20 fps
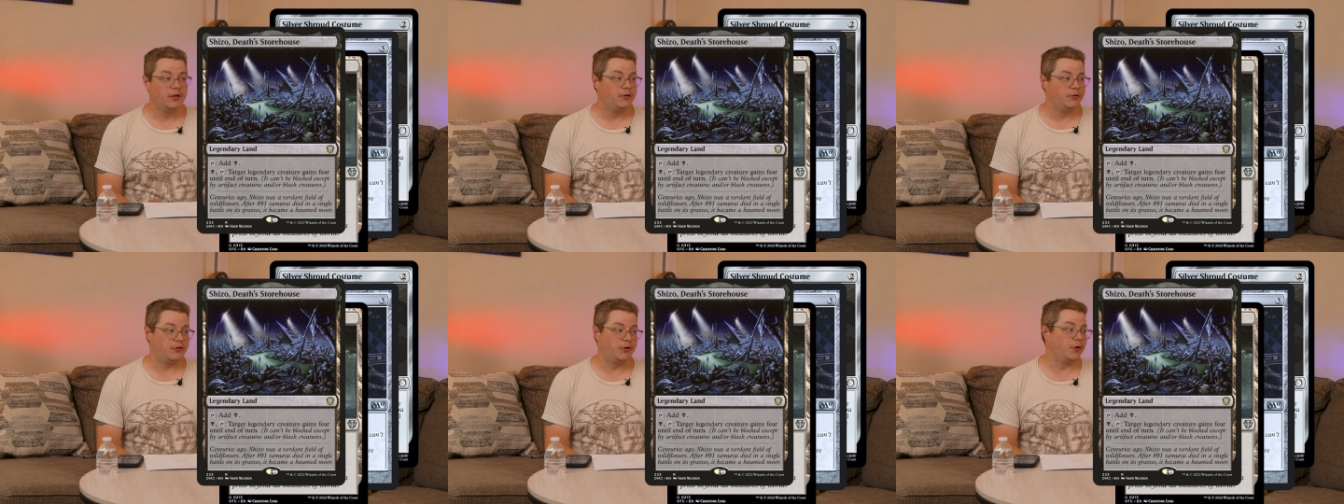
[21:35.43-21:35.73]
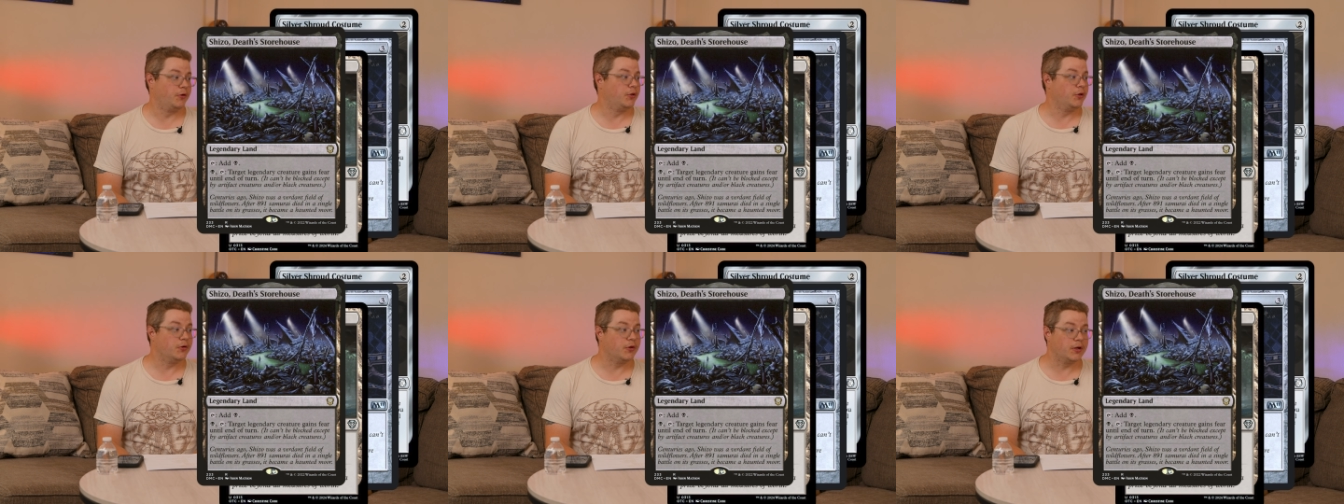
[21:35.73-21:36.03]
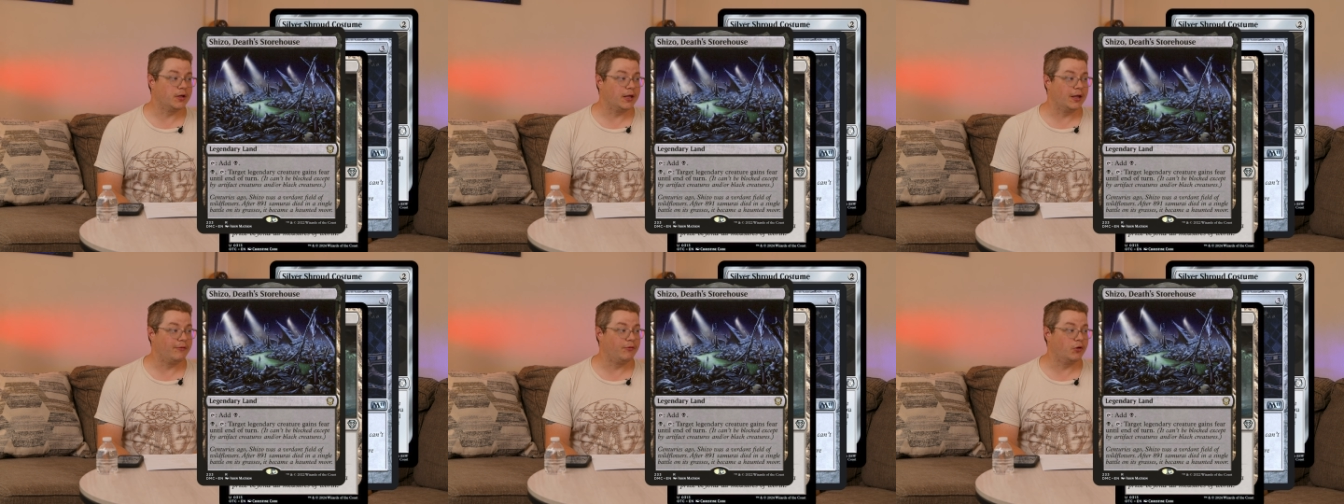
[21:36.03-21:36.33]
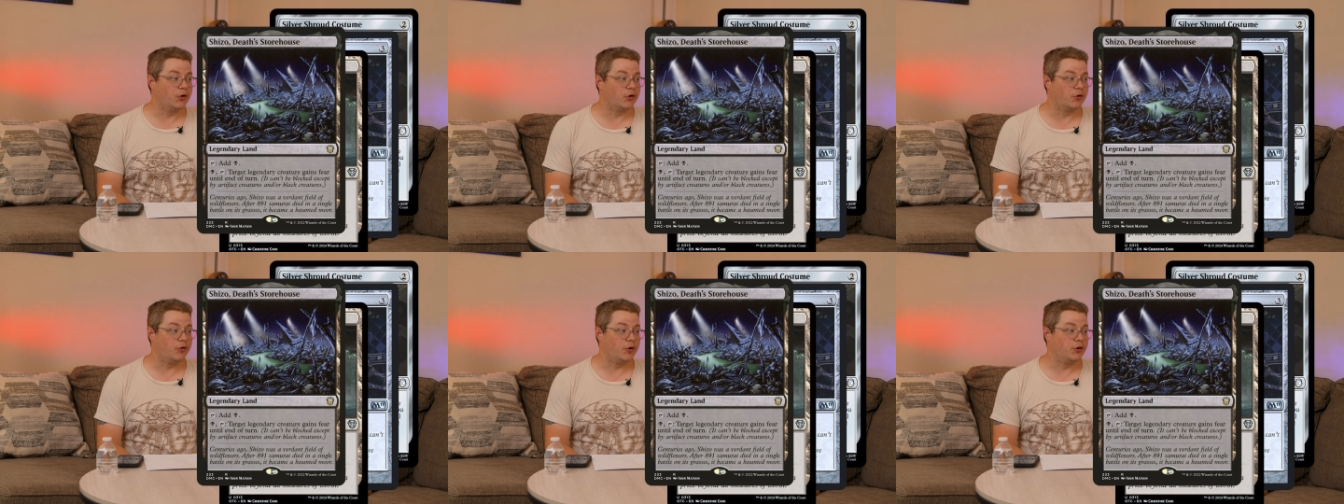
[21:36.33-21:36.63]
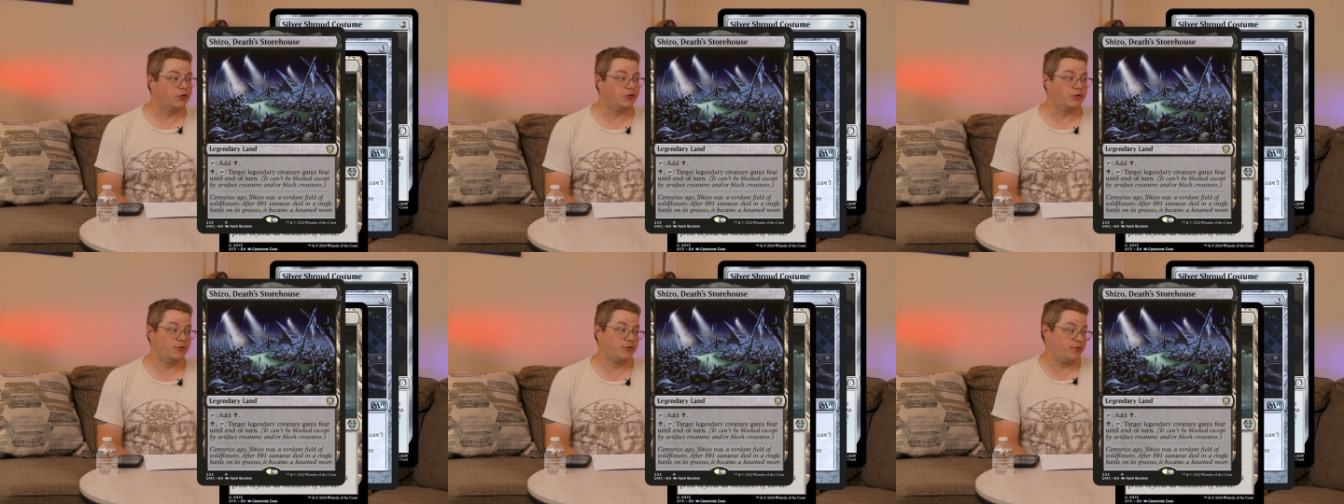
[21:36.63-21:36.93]
So you can give your
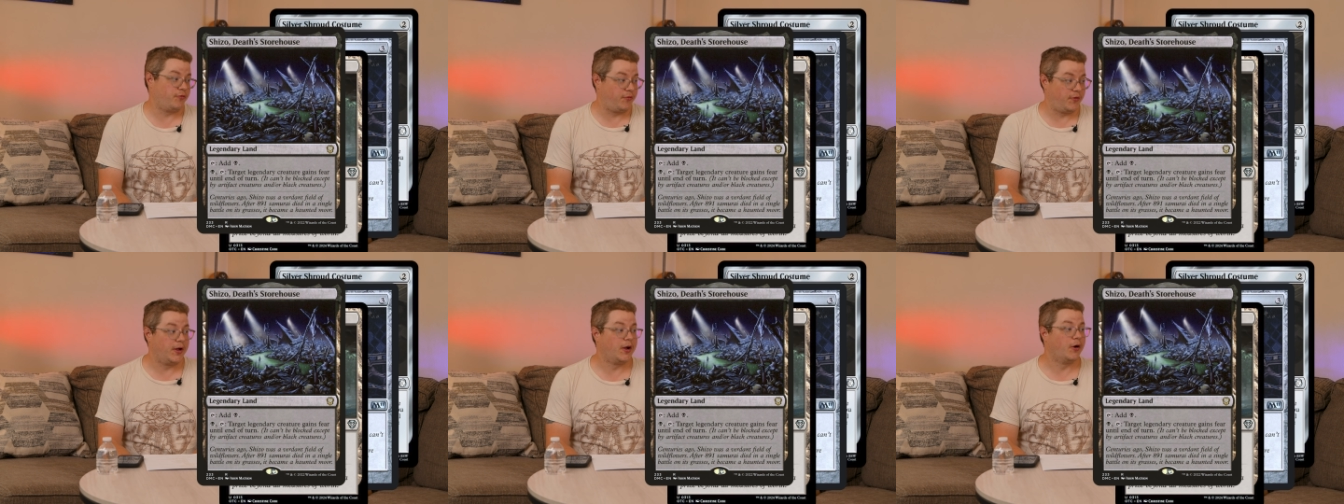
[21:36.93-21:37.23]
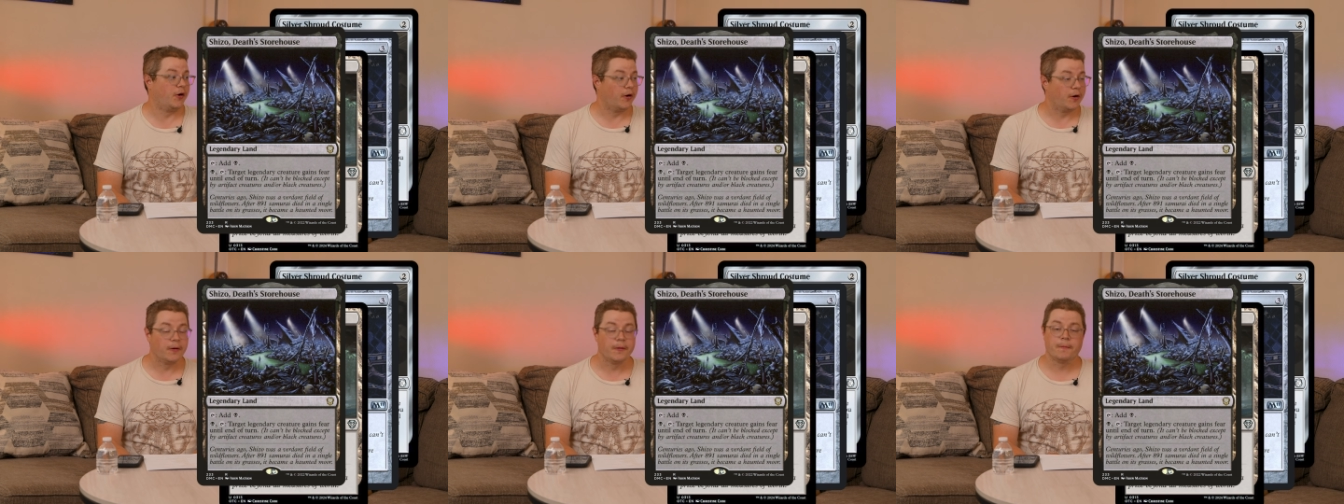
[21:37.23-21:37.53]
creature Fear.